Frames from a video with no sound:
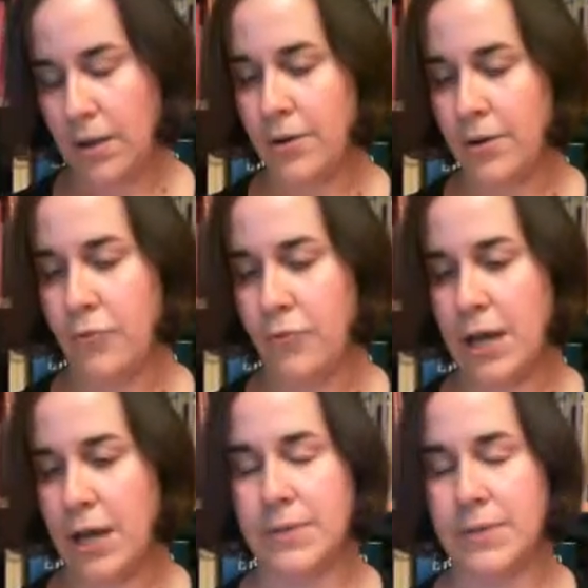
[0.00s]

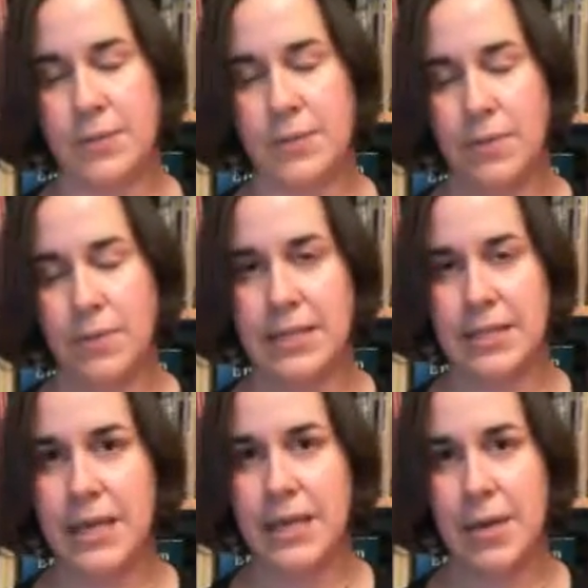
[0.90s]

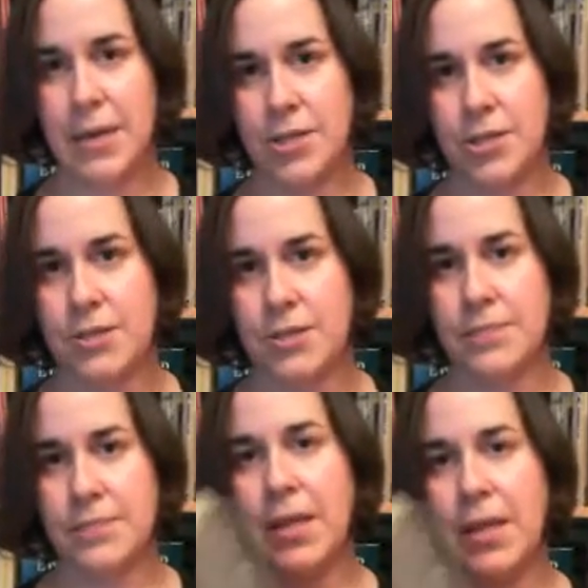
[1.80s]
428 pages.
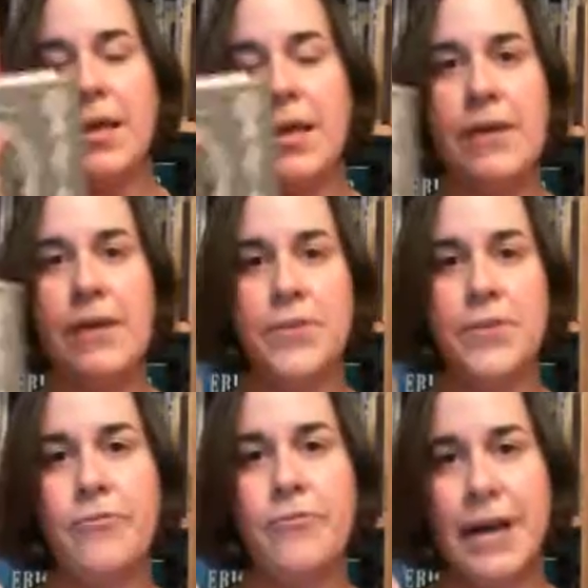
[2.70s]
If
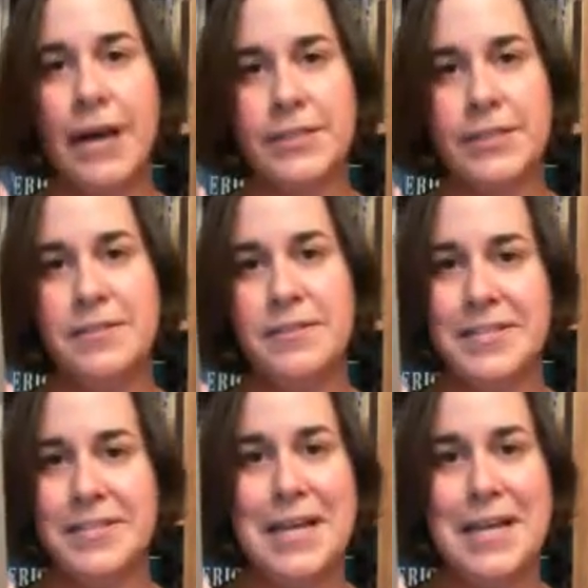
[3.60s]
you've ever
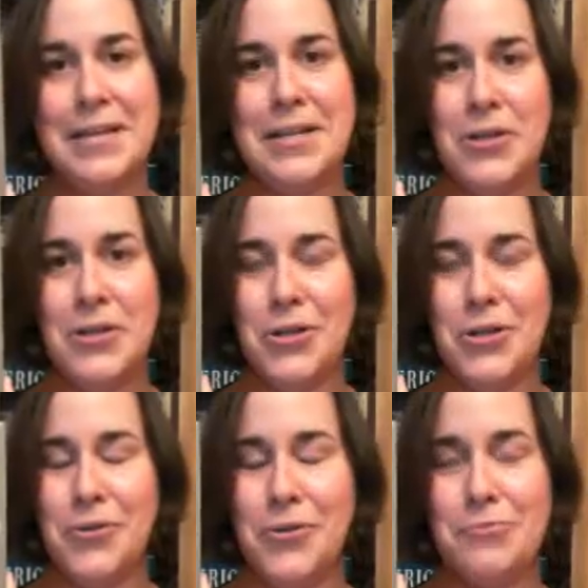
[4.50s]
seen
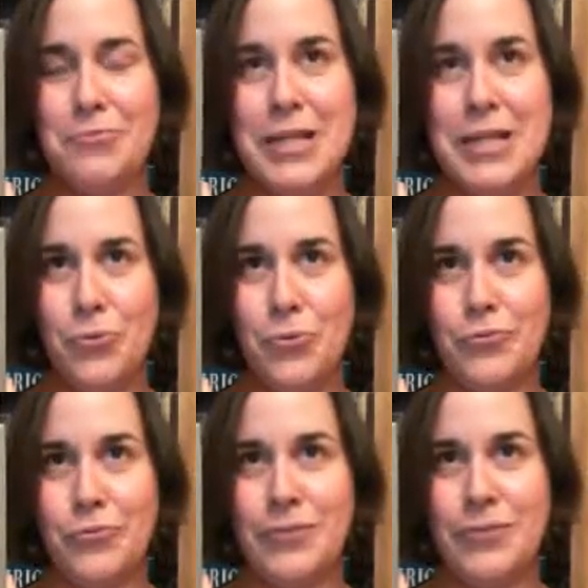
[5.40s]
the really awful
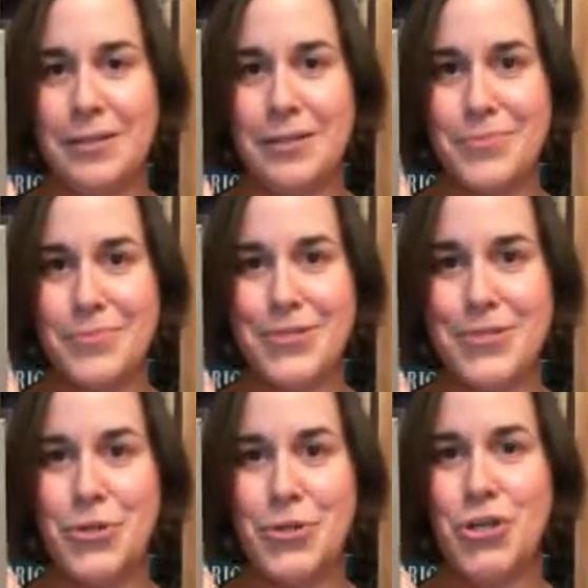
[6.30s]
films,
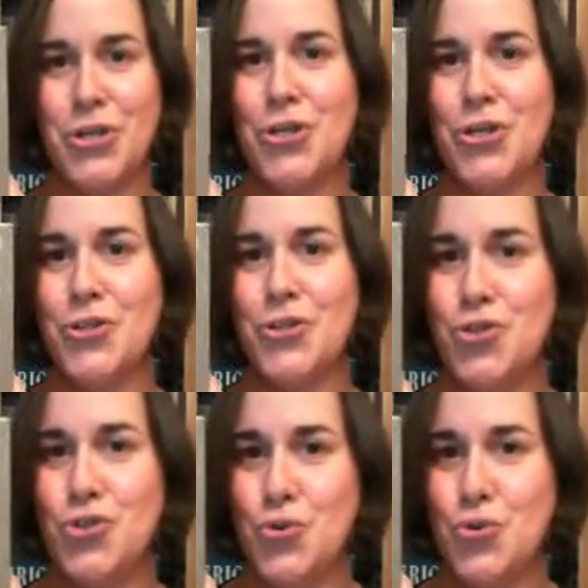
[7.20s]

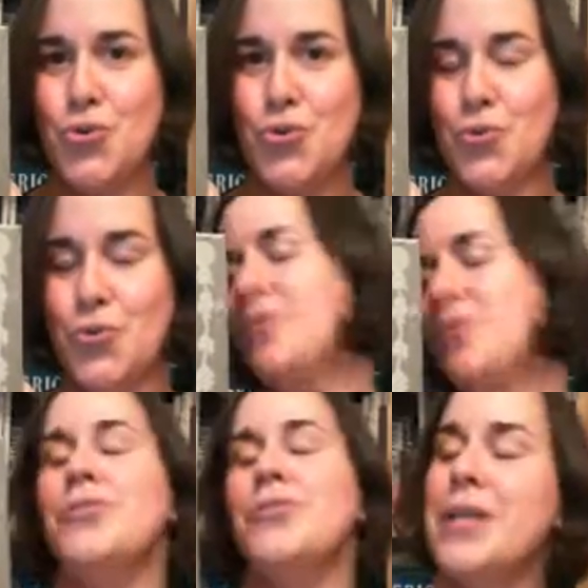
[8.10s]
do
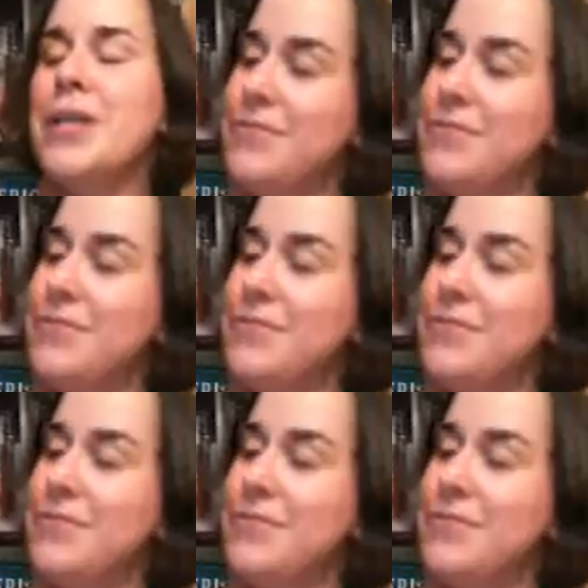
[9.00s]
yourself a